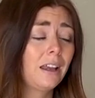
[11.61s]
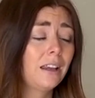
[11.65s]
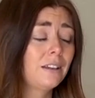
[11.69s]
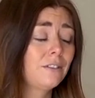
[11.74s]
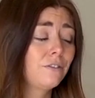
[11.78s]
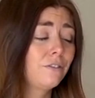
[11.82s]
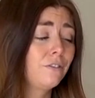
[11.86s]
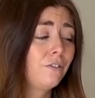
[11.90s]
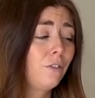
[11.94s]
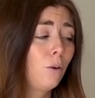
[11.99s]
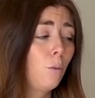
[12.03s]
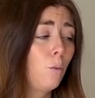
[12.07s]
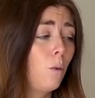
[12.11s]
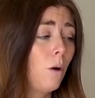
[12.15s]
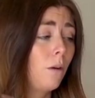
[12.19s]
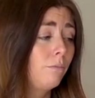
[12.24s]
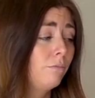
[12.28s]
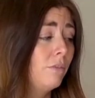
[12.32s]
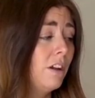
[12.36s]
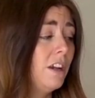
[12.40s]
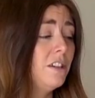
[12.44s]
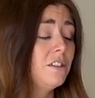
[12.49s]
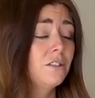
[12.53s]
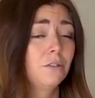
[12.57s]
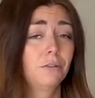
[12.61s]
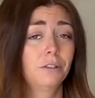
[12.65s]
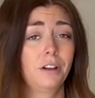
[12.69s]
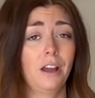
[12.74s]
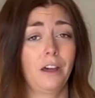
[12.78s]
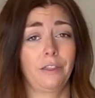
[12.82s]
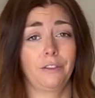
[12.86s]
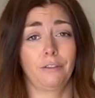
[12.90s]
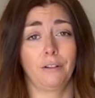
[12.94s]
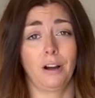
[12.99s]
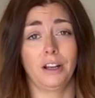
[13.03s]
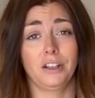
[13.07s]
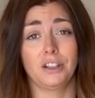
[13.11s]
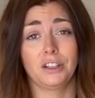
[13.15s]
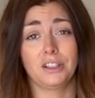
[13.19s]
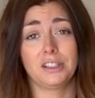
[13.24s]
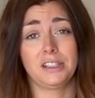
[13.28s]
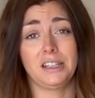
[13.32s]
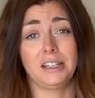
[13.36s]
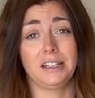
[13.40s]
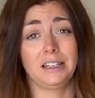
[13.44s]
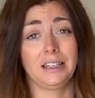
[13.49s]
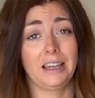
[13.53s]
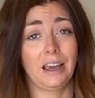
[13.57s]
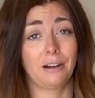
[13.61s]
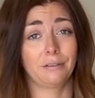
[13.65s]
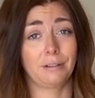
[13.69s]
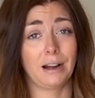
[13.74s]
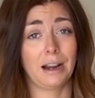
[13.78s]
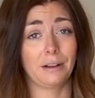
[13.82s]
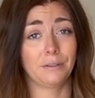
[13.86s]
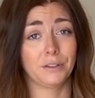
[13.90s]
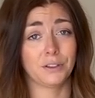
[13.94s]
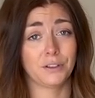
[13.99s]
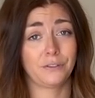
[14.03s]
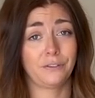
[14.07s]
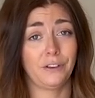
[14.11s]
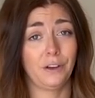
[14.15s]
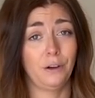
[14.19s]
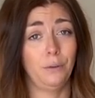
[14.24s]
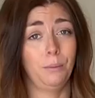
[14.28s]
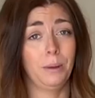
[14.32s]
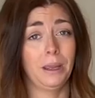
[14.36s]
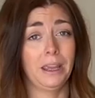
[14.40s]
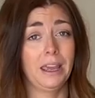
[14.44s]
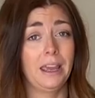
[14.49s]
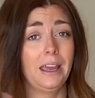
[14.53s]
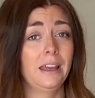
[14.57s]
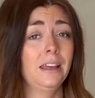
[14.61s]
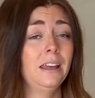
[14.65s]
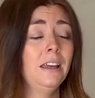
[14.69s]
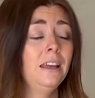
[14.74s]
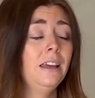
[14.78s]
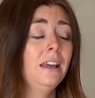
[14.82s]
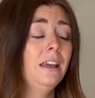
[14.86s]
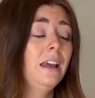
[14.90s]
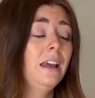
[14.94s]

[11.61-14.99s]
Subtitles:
and for one reason or another I just didn't get around to filming it,